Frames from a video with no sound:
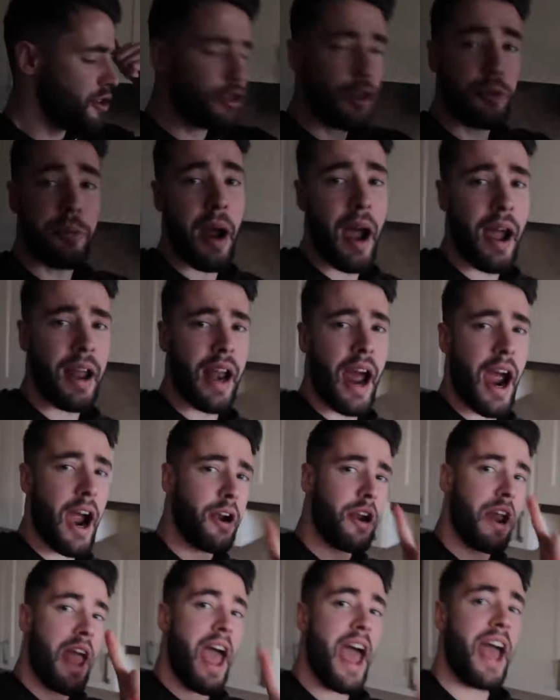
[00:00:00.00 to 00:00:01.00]
super high in
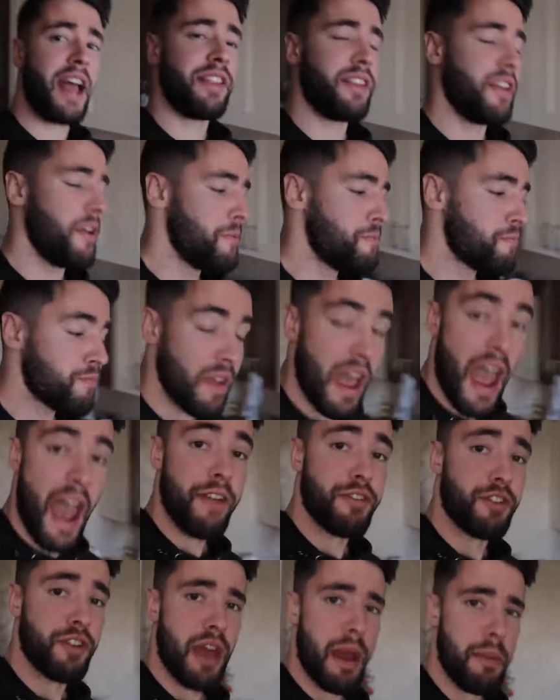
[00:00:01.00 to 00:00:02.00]
iron, and
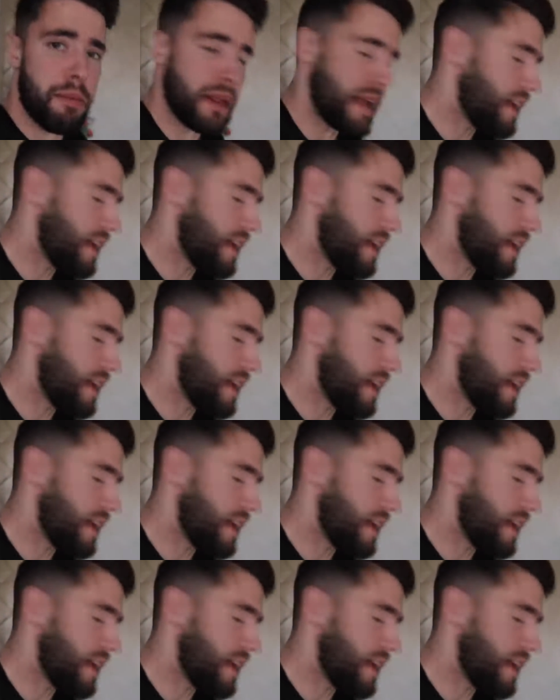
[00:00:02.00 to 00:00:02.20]
after that